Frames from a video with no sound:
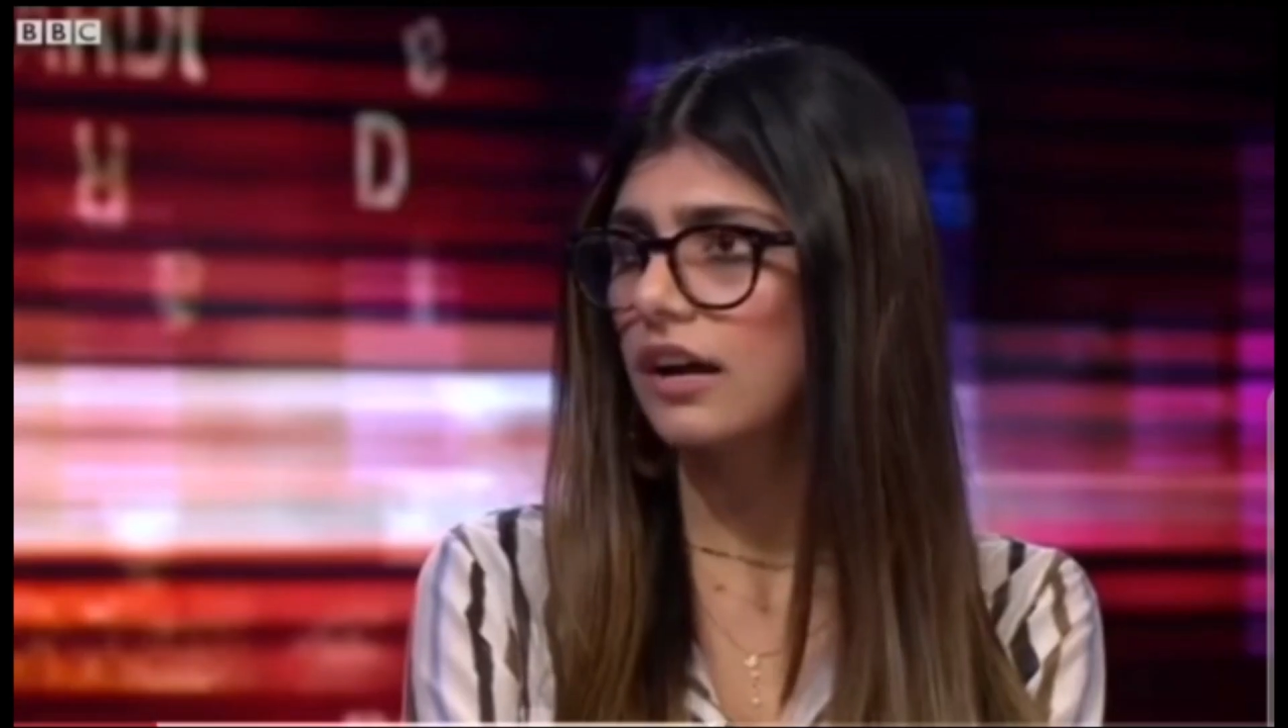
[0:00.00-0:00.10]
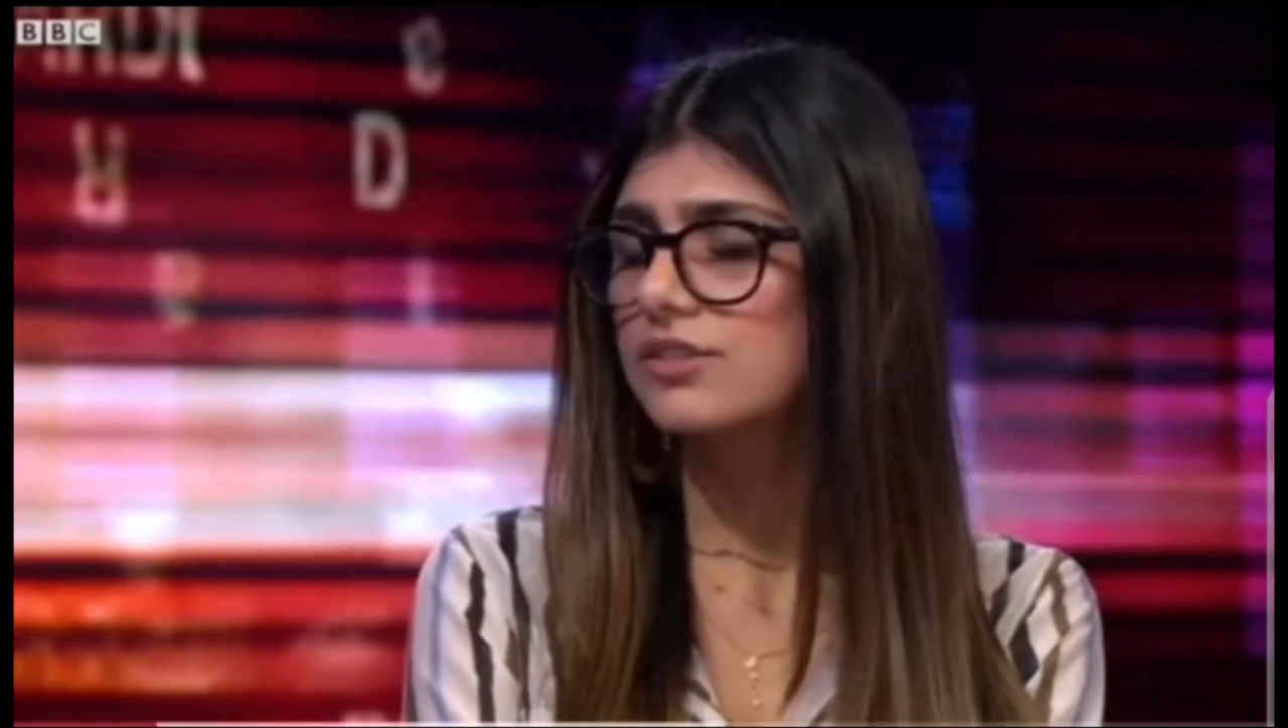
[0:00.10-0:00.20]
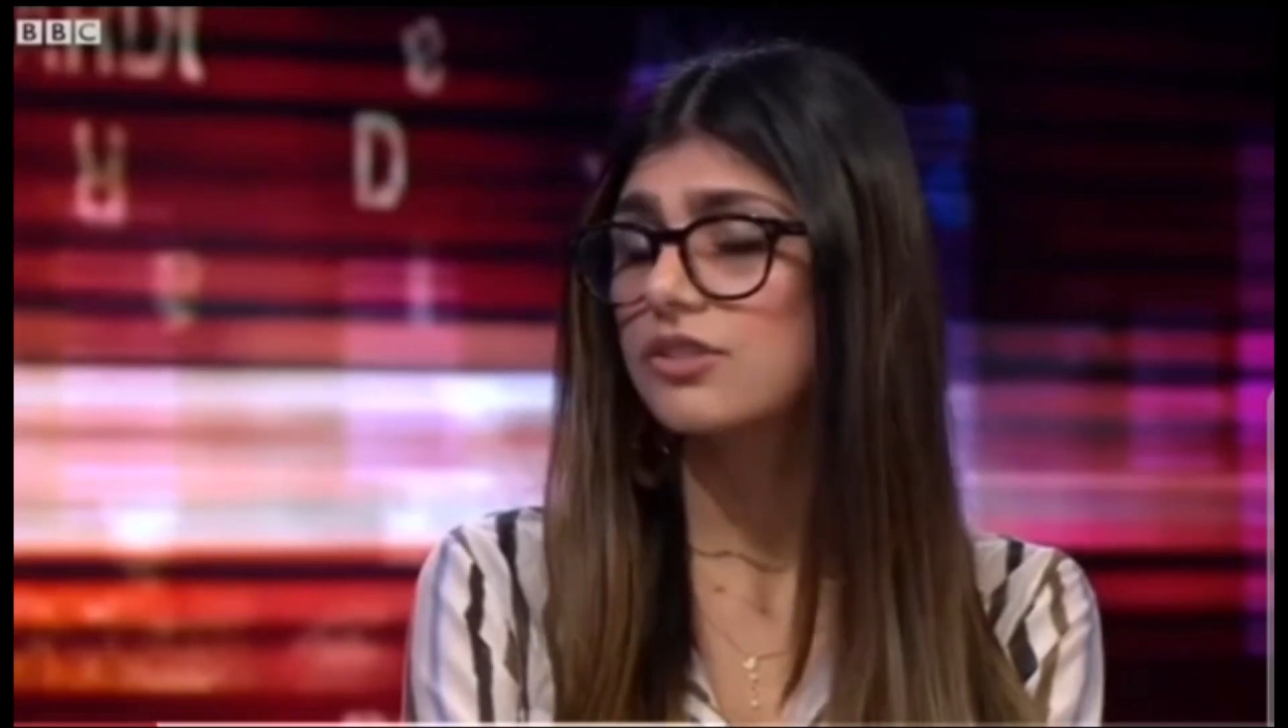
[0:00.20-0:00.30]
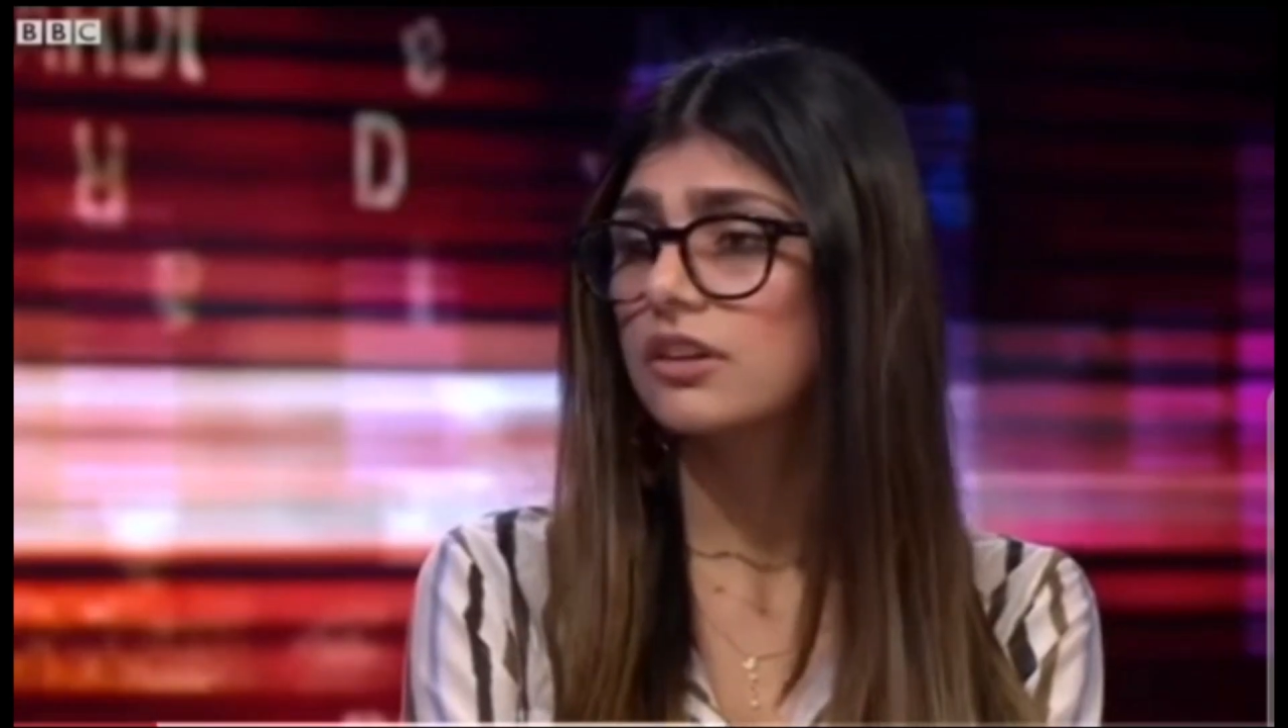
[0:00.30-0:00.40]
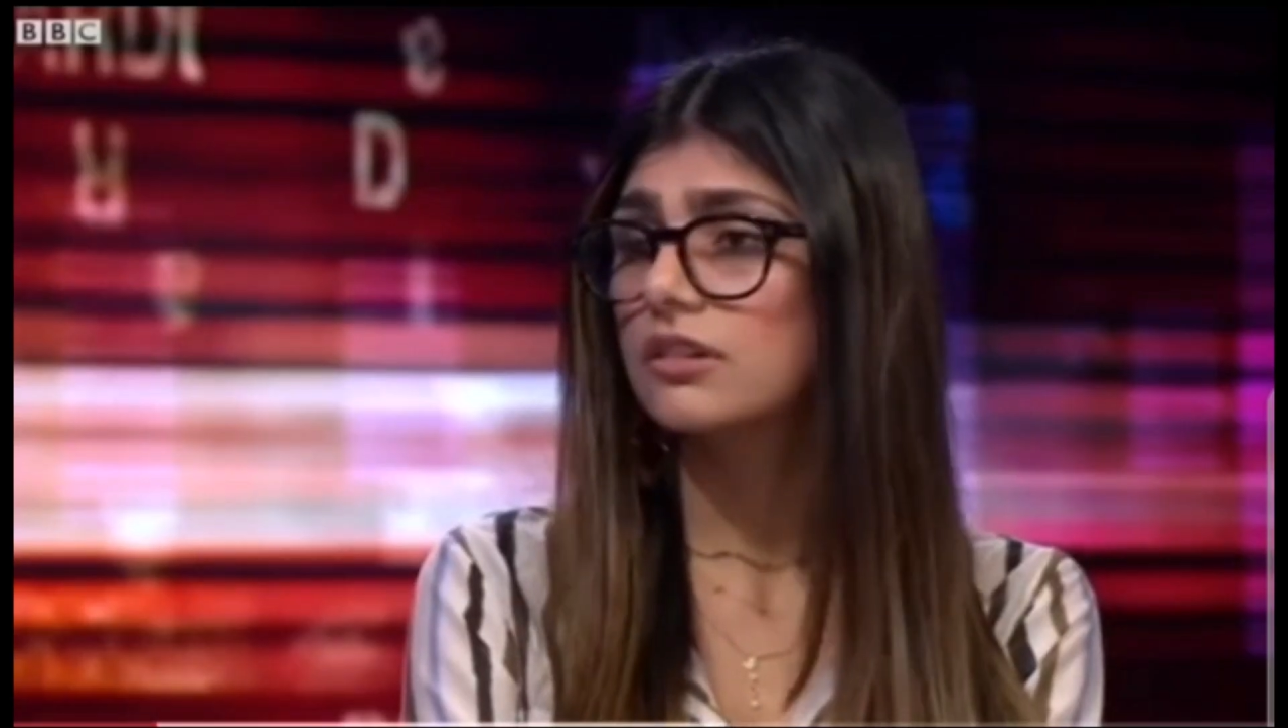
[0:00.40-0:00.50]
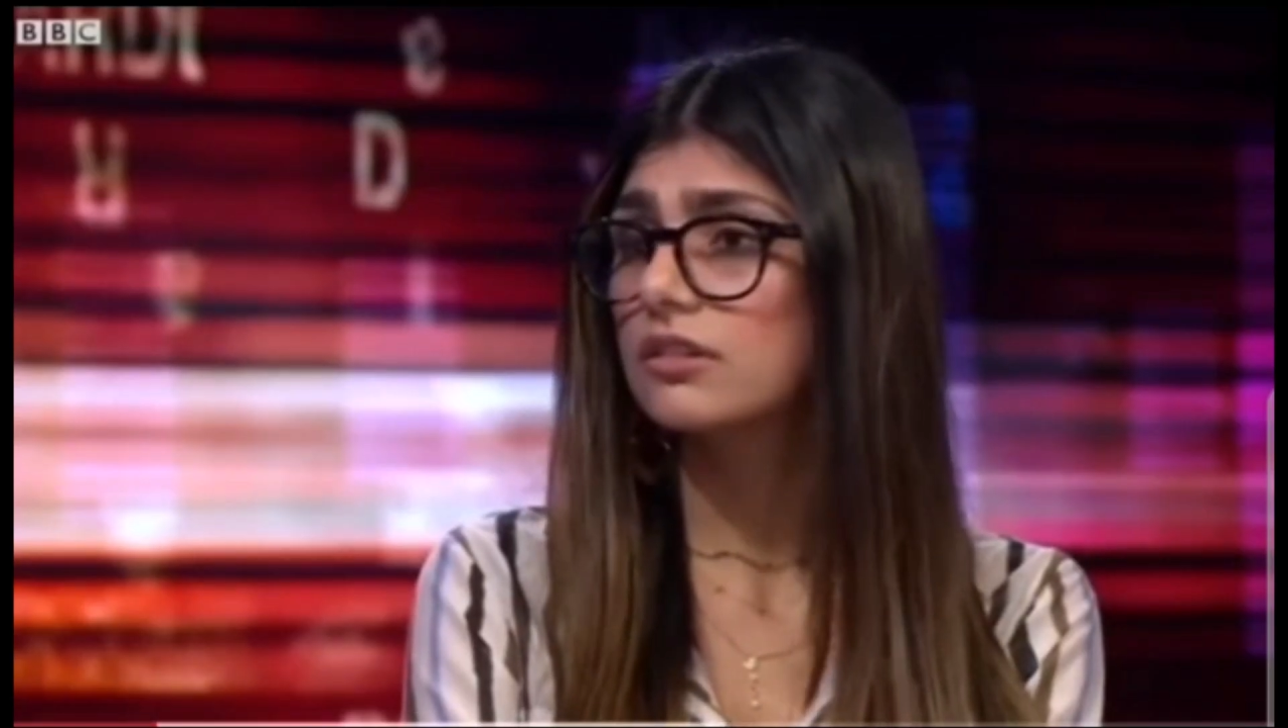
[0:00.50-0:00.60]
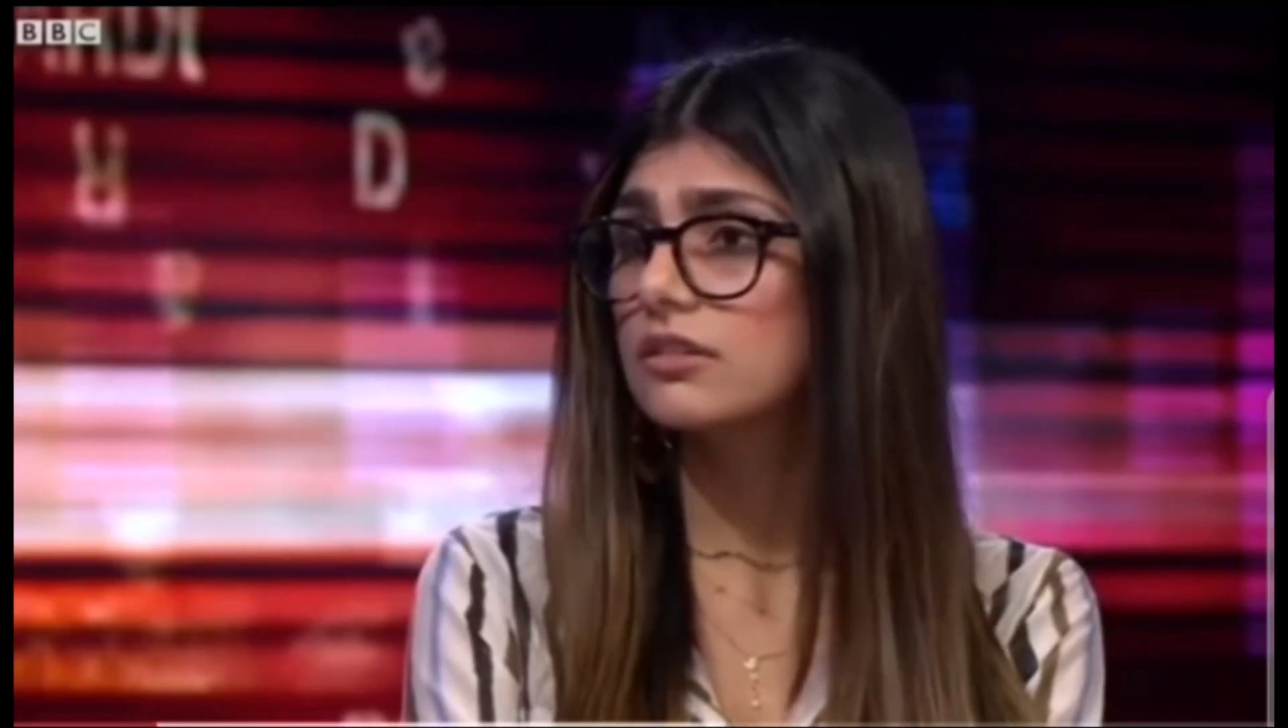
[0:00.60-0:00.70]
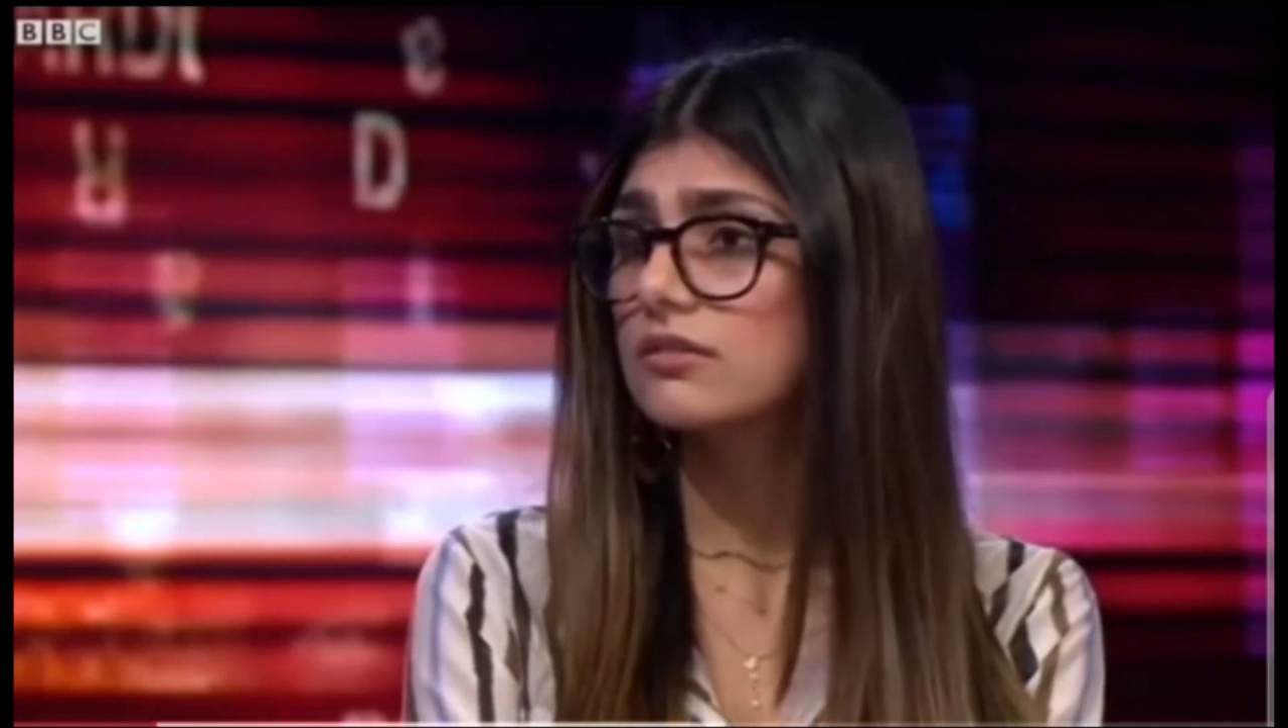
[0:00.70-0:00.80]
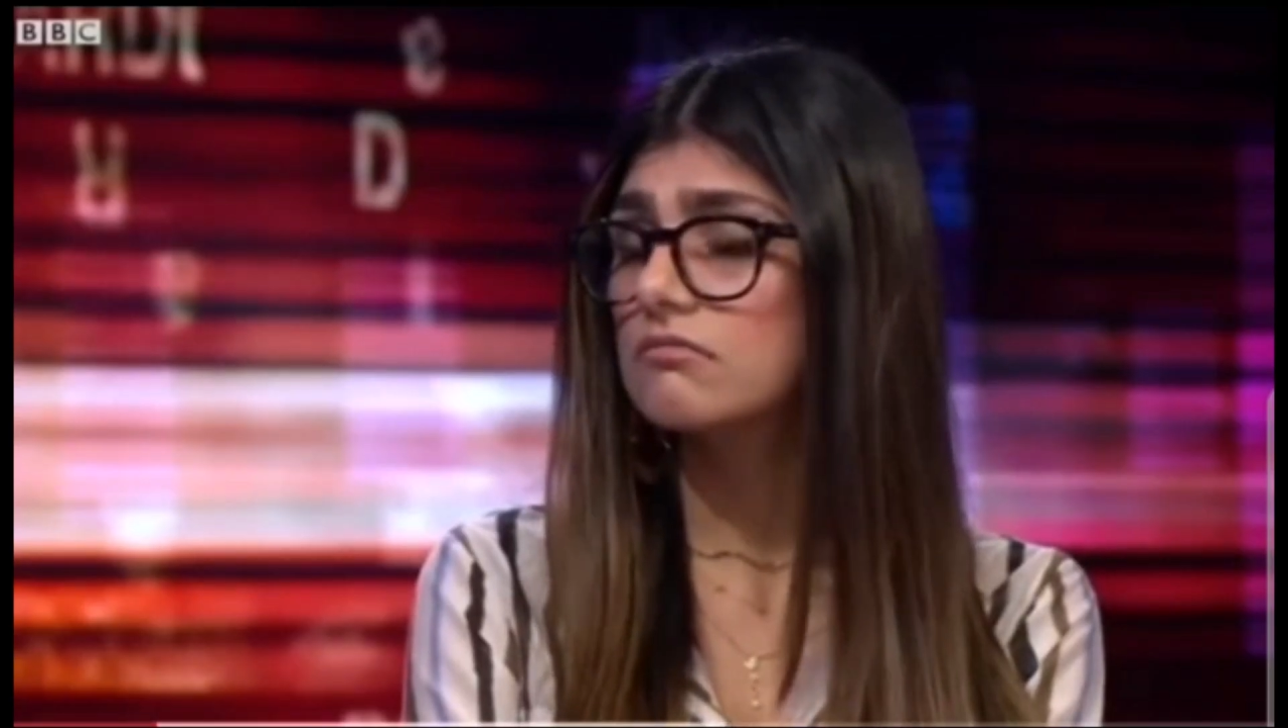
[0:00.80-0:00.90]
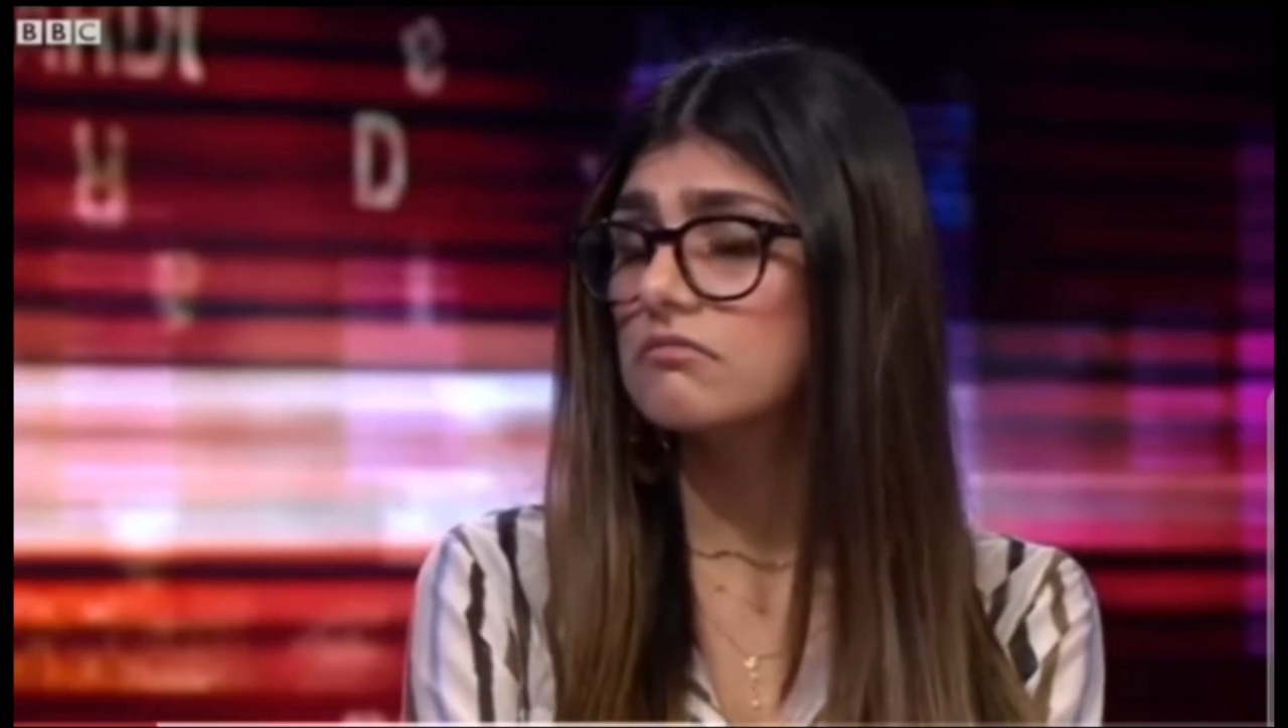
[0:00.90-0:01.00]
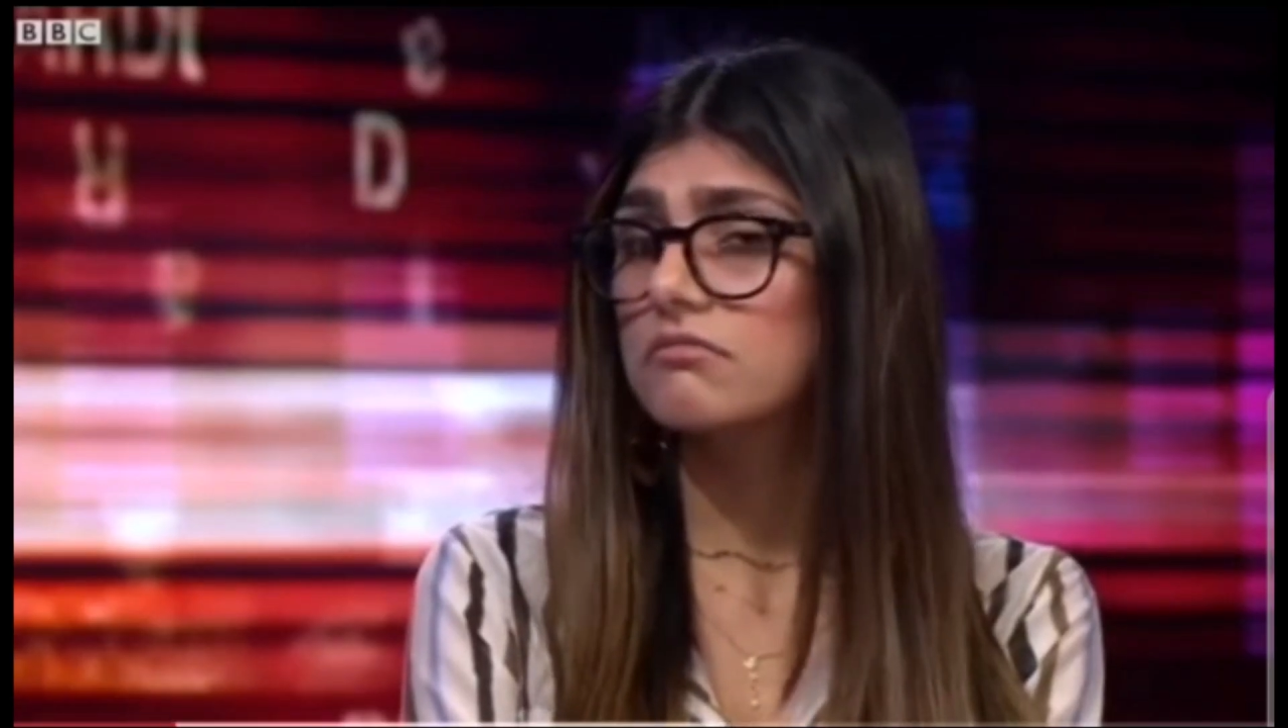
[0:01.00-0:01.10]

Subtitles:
"I struggled